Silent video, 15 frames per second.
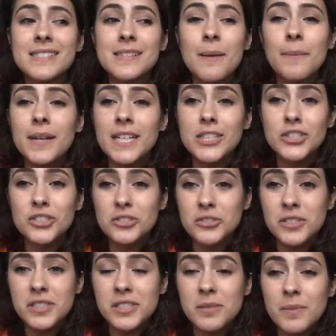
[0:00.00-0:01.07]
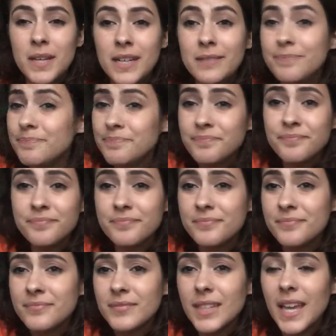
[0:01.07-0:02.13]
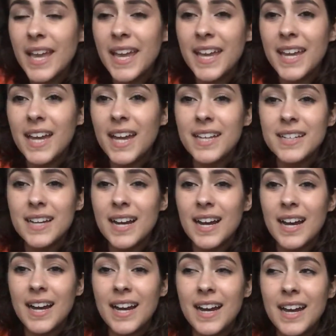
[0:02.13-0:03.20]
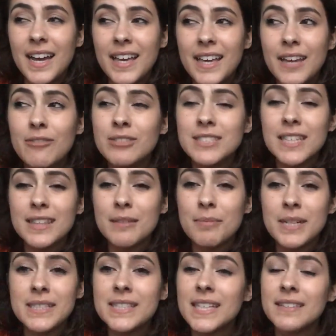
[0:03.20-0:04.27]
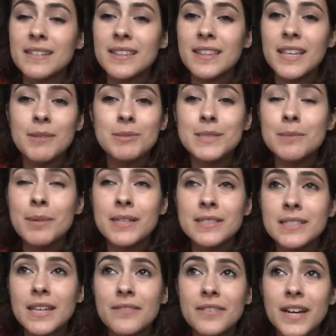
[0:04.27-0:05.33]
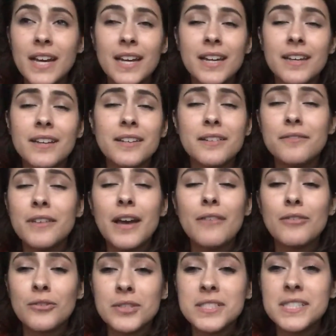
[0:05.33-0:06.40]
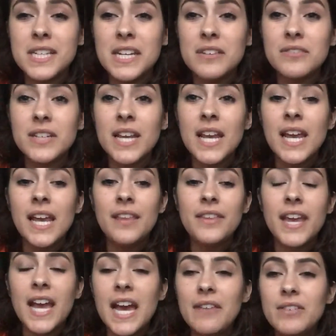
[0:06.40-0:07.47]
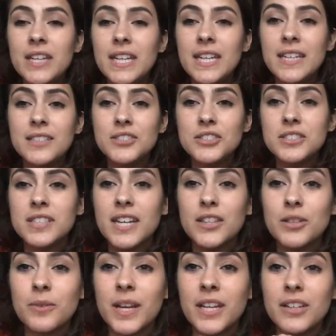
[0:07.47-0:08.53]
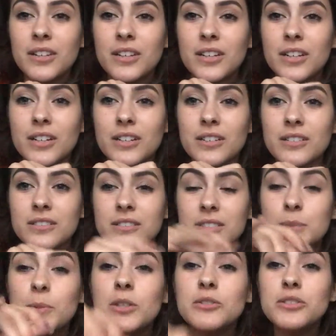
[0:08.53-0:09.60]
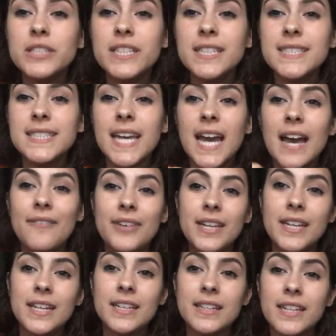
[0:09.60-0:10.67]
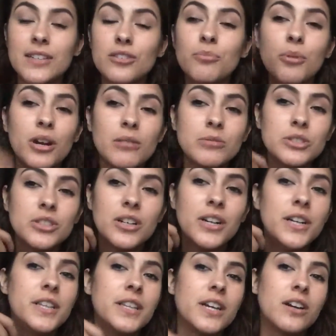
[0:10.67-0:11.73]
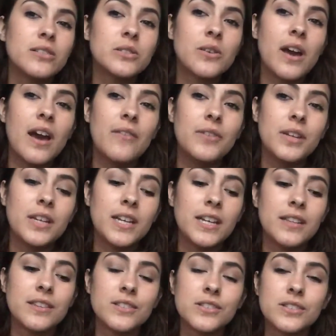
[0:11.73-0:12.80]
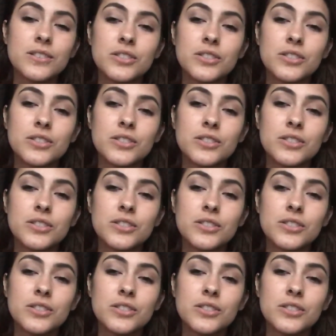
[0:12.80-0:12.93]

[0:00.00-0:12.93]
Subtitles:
Somebody introduced it to me, and it was like the best thing, that it was the best gift I could have ever received. They have it in just like the regular spring cheese. They have it in like the Parmesan. They also have it in the